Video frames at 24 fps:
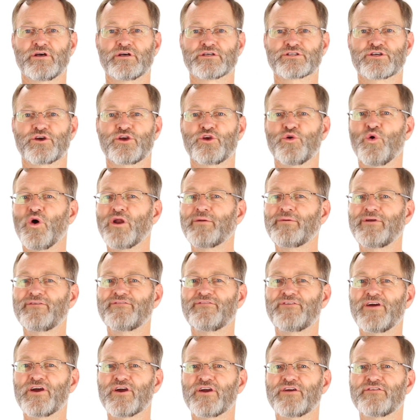So you want to be
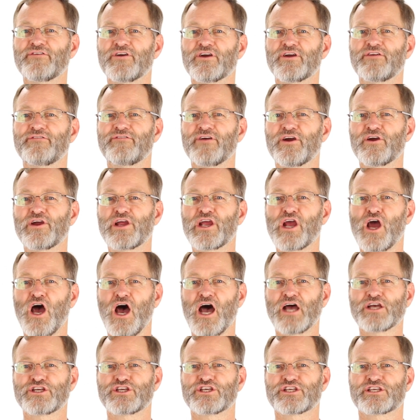very, very, very
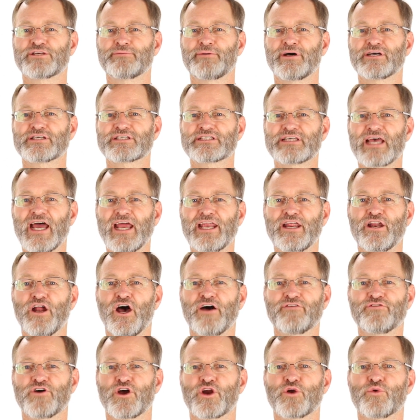cautious about signing
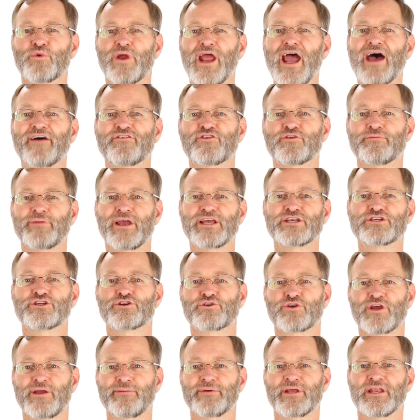off on a reaffirmation
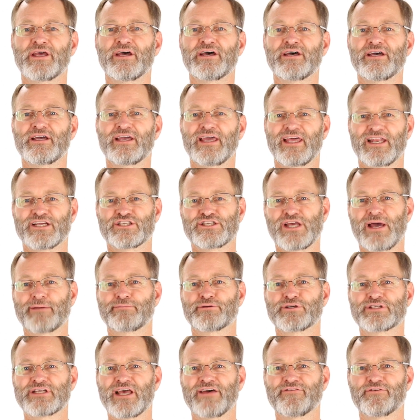agreement in a
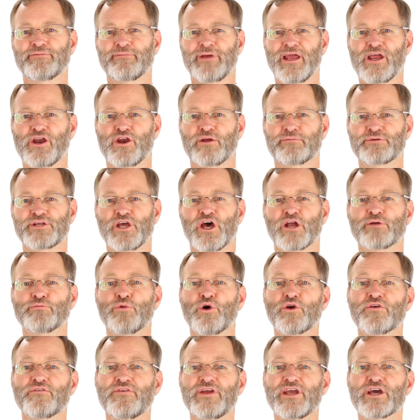Chapter 7 bankruptcy on a
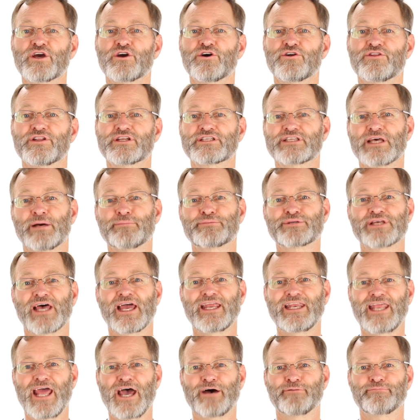motor vehicle that's
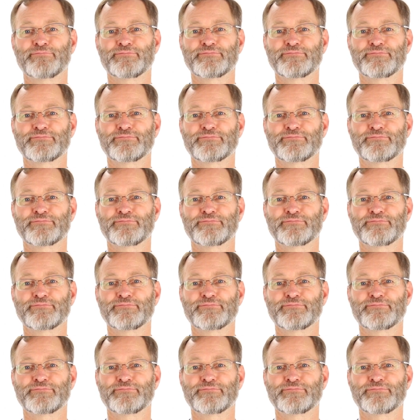upside down.